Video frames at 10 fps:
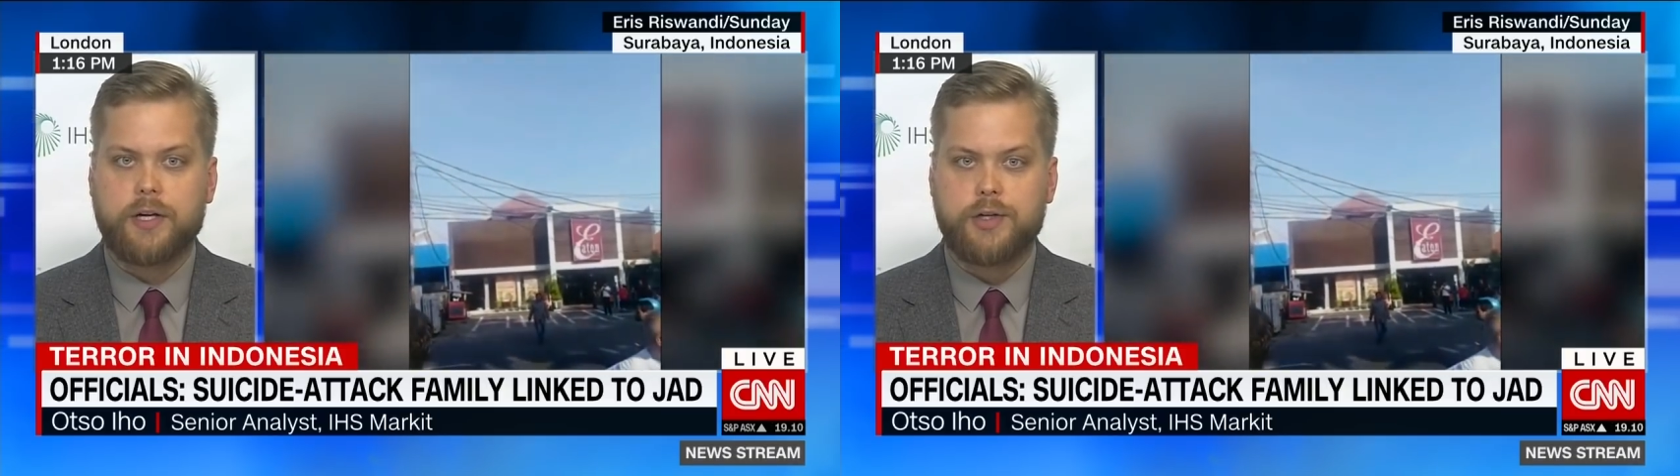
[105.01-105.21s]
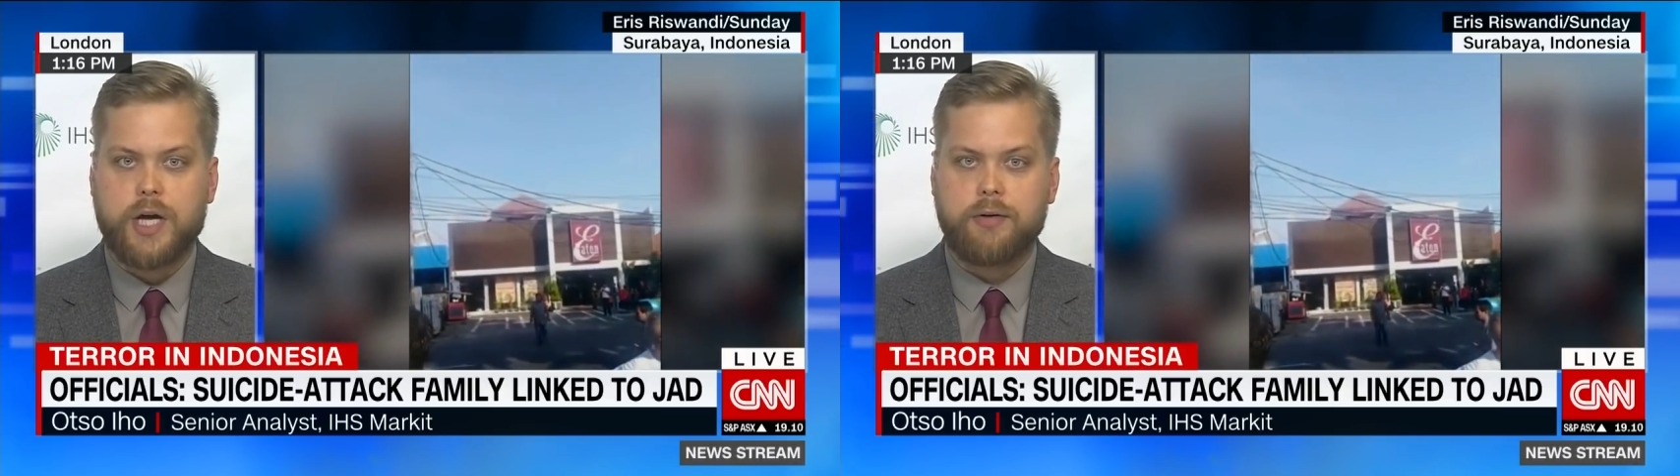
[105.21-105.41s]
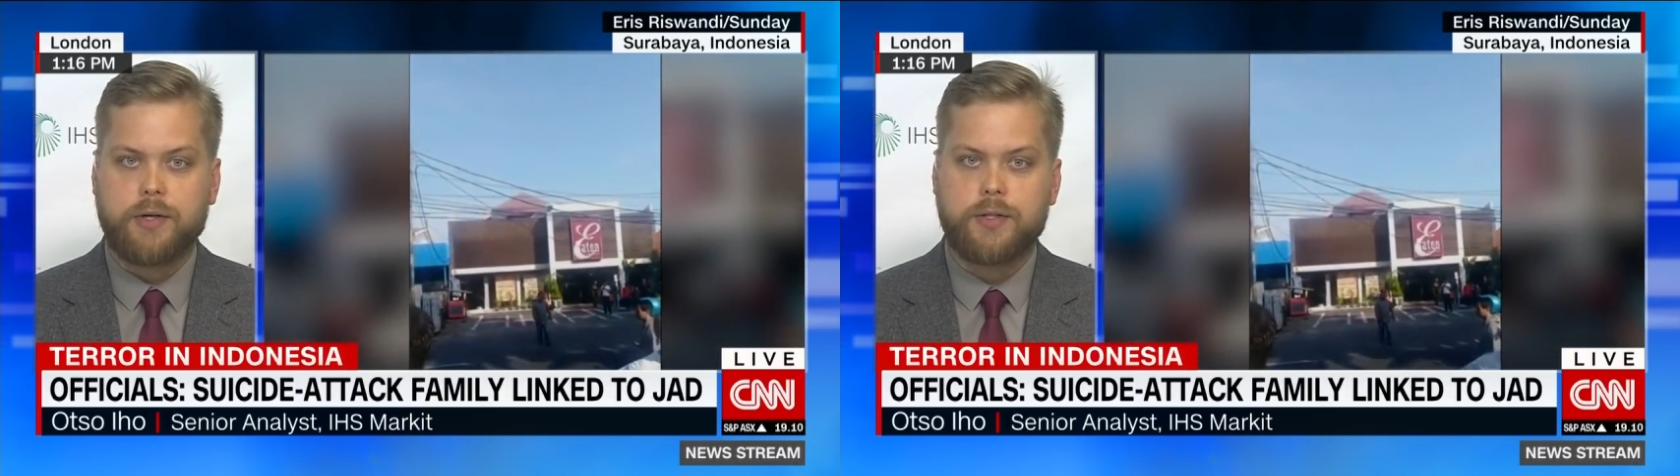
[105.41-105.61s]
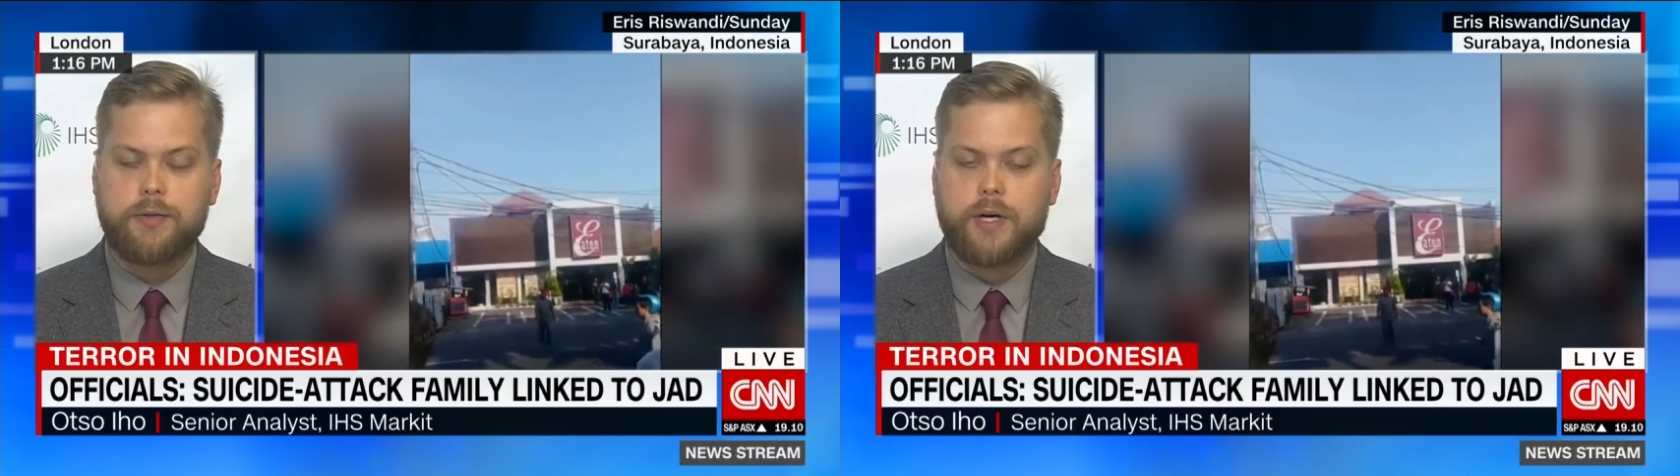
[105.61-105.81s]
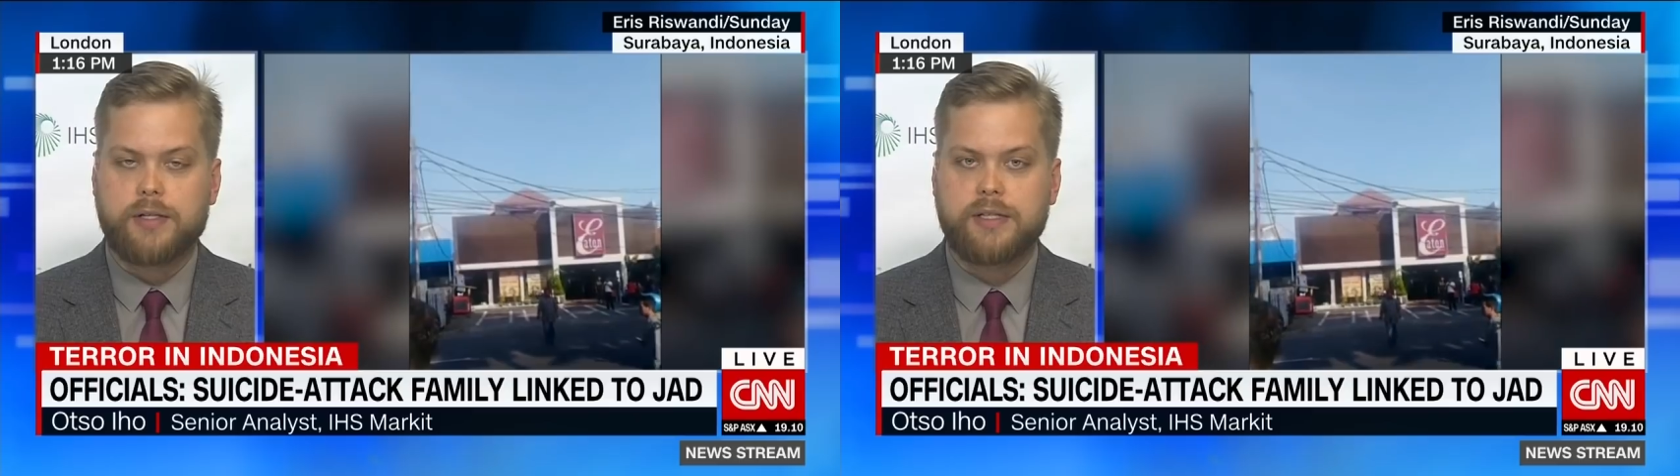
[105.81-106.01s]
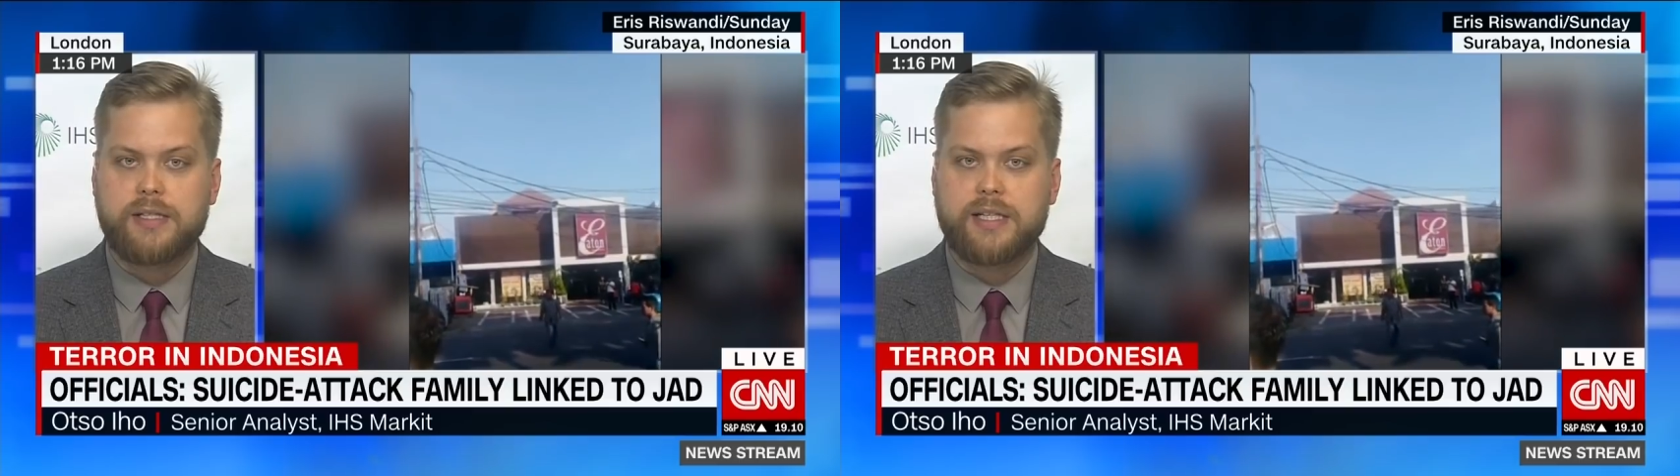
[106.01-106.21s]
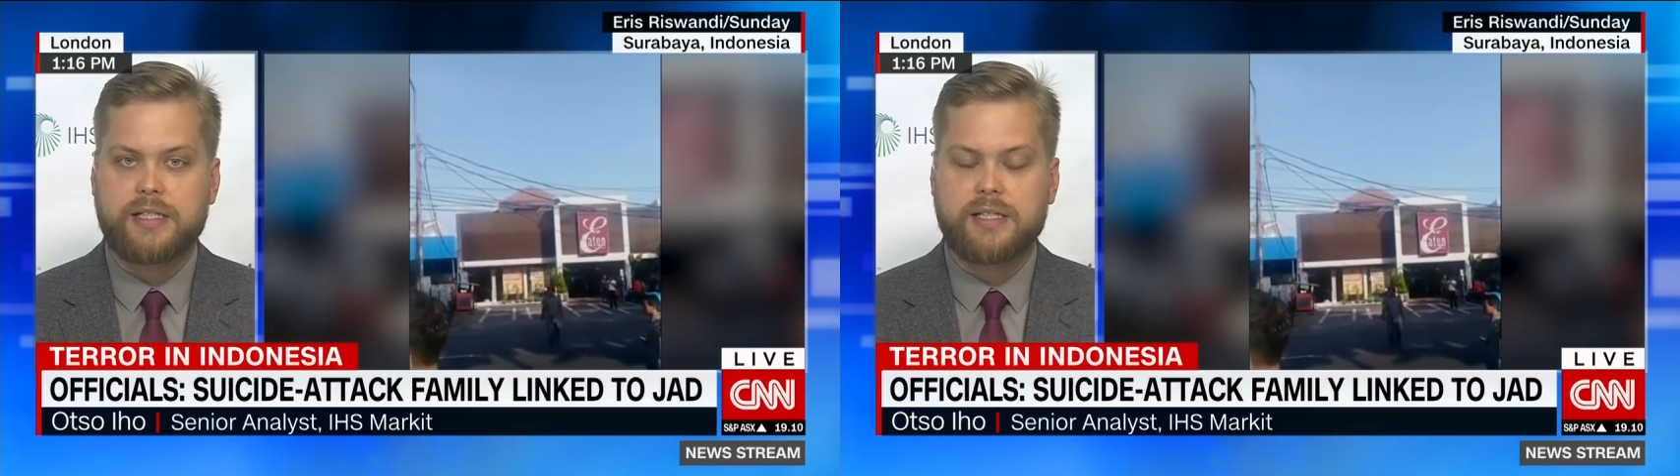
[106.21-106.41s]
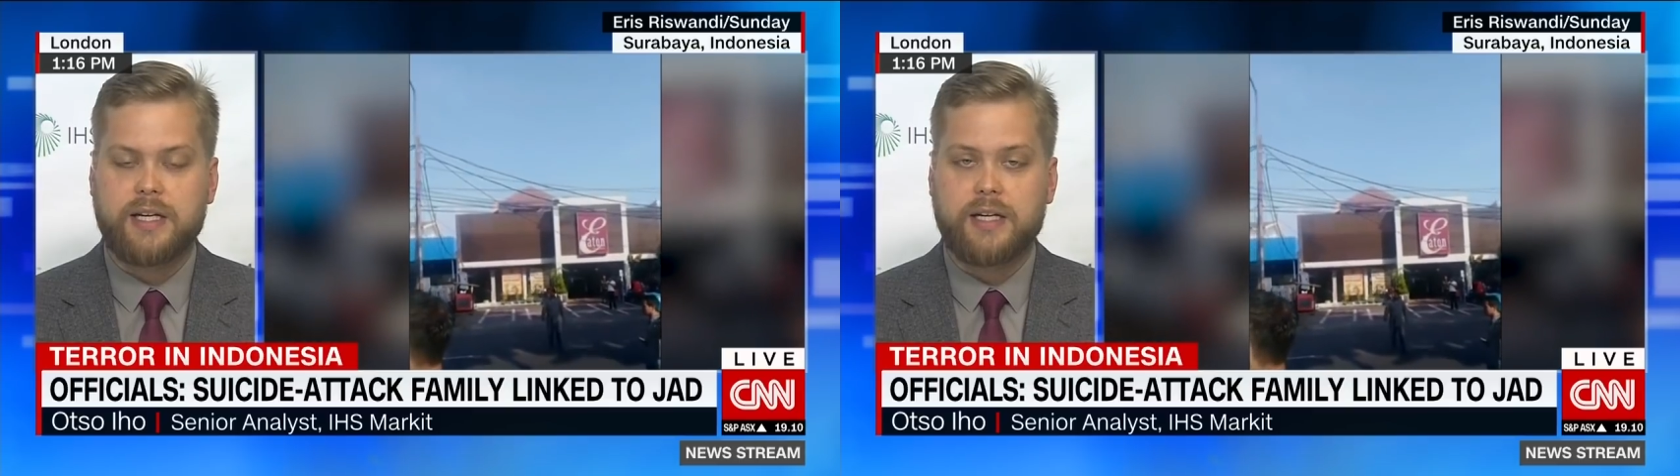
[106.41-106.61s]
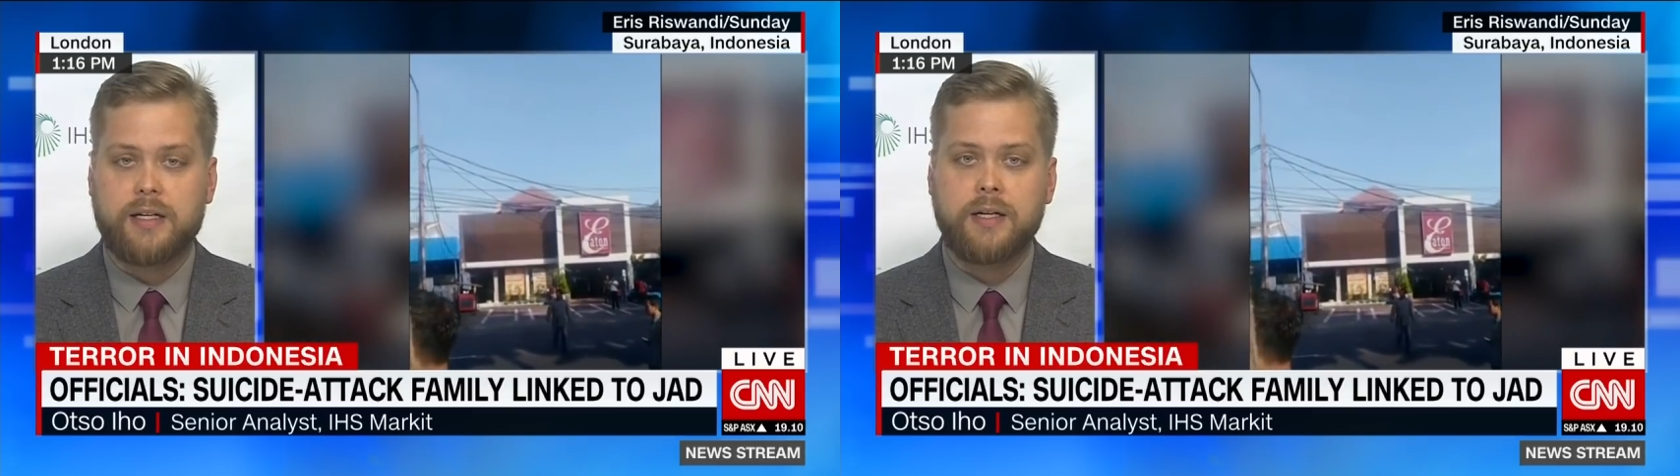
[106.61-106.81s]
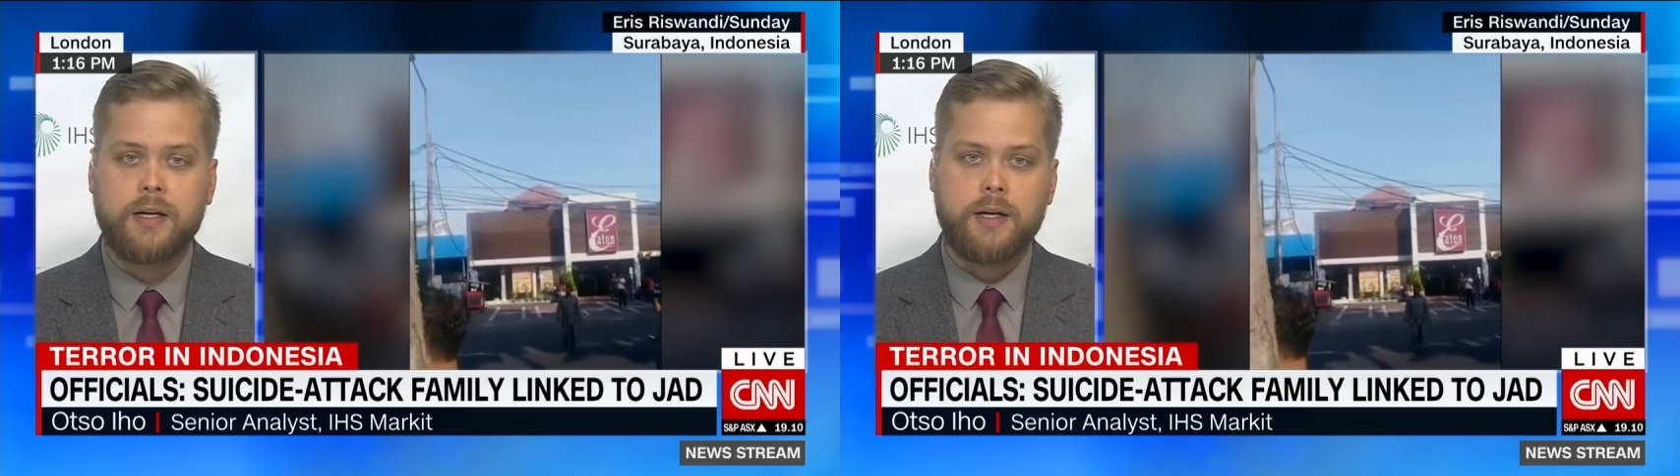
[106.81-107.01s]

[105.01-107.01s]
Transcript: in January 2016.